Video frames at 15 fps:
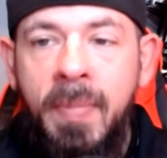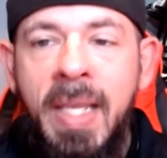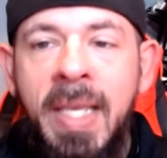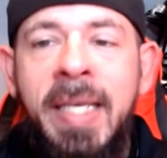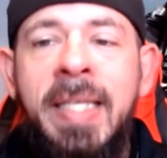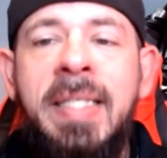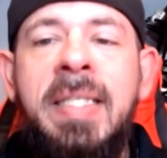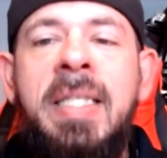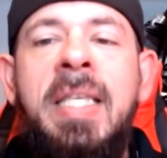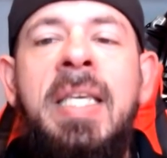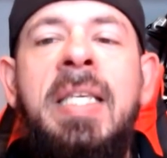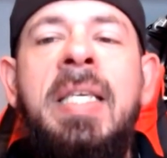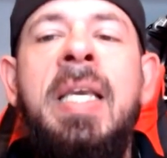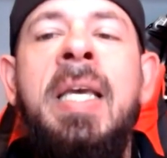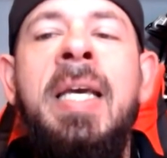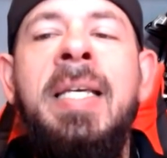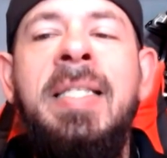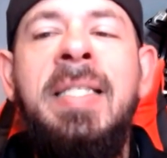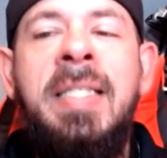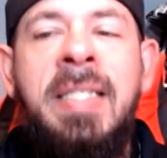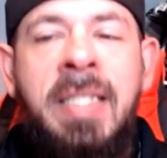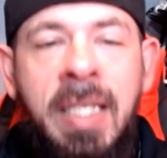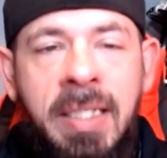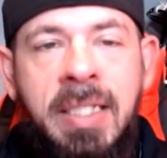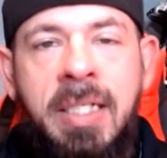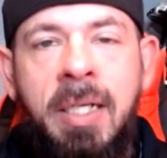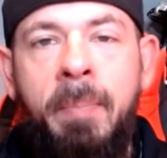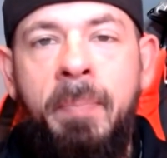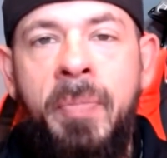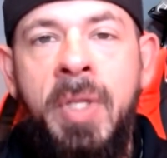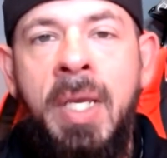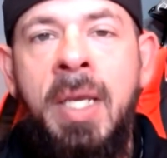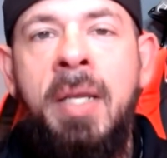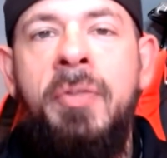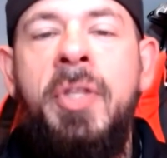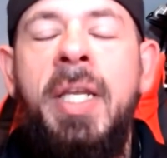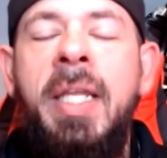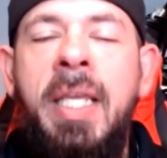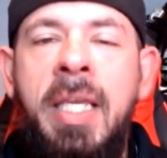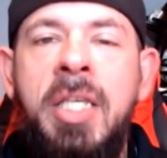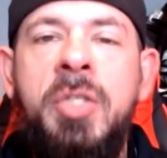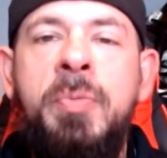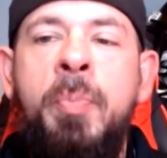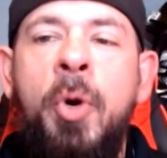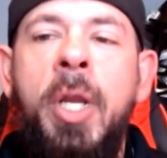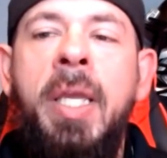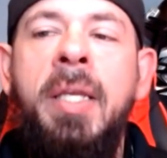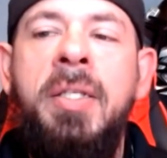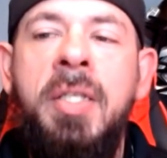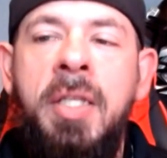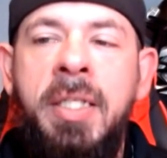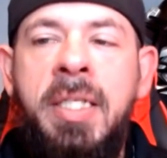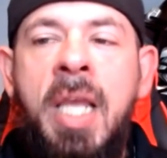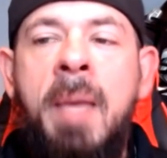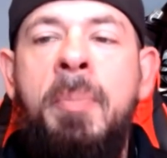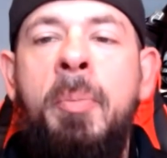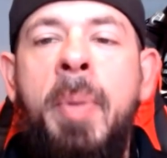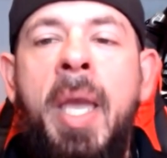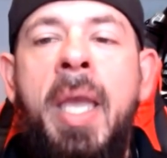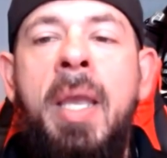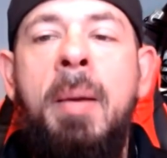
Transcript: is the system that he is bringing to the Tampa Bay